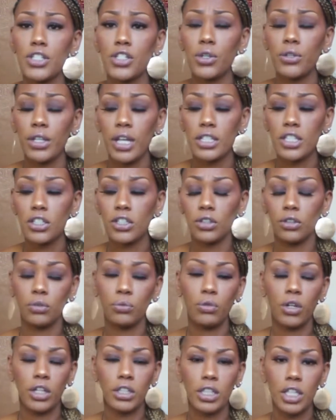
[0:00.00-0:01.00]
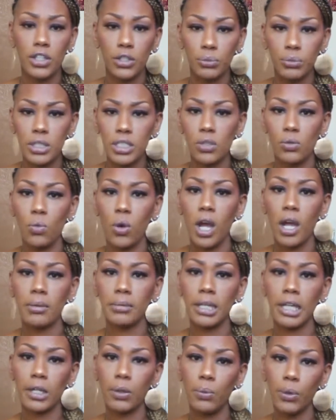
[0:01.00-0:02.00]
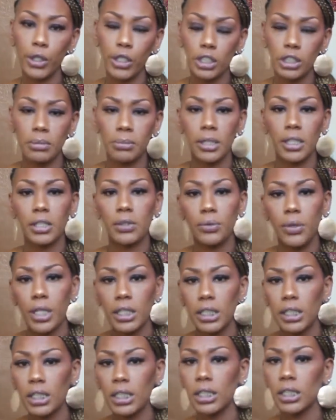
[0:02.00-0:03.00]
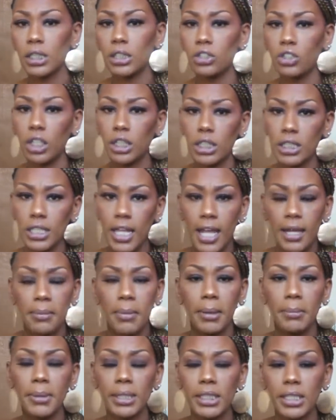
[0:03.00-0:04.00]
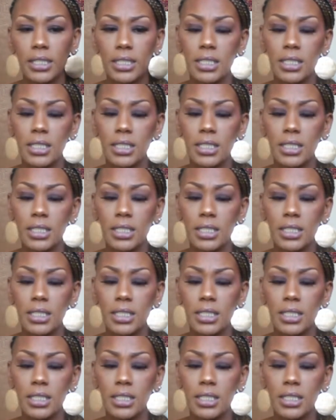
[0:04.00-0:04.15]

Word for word: So that's another reason why I'm like working on my credit and trying to stack my money